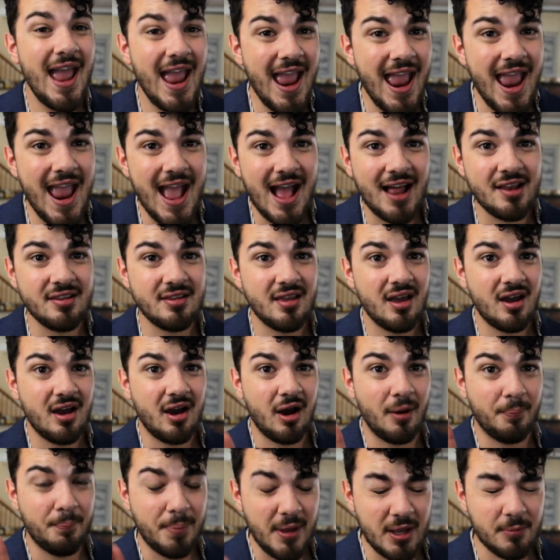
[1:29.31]
And
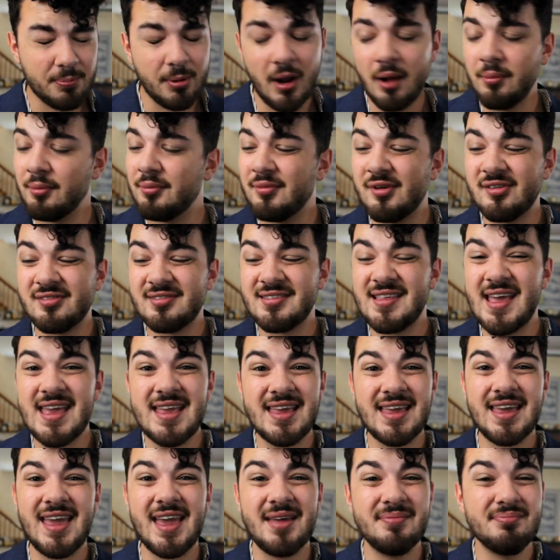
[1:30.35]
a big problem is they
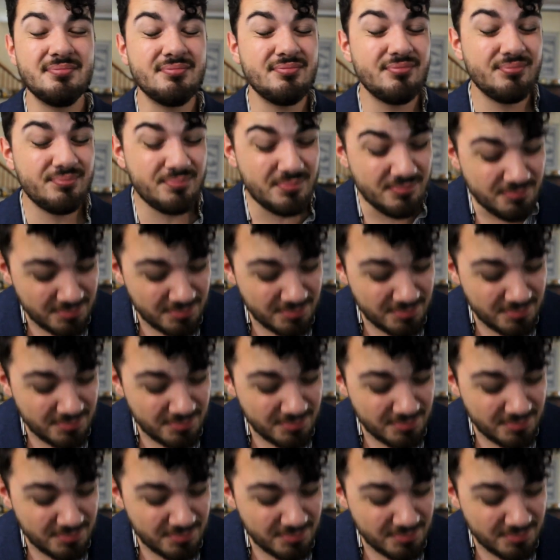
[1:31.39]
can